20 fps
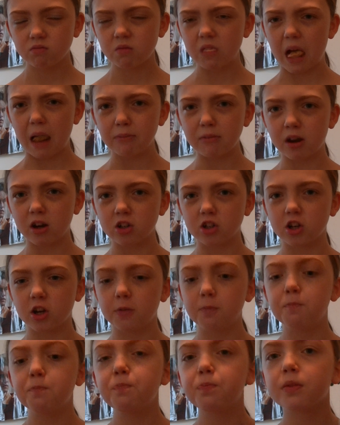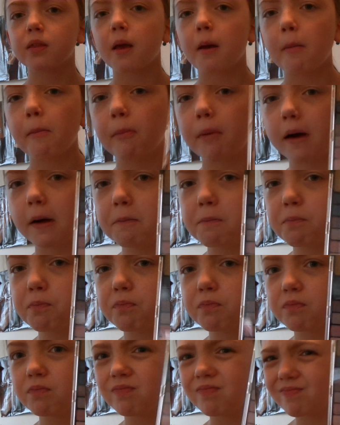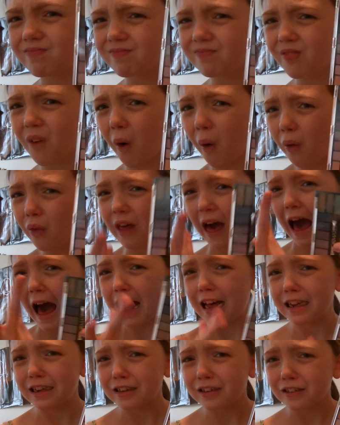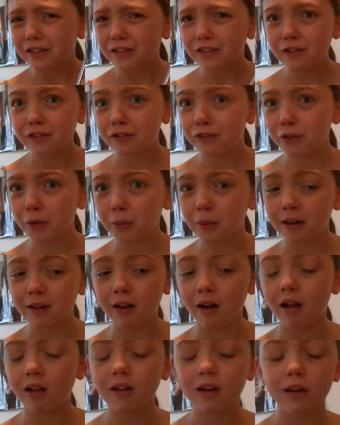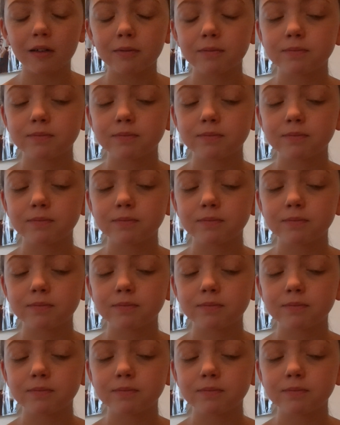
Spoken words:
I'm not sure. But all that for $1.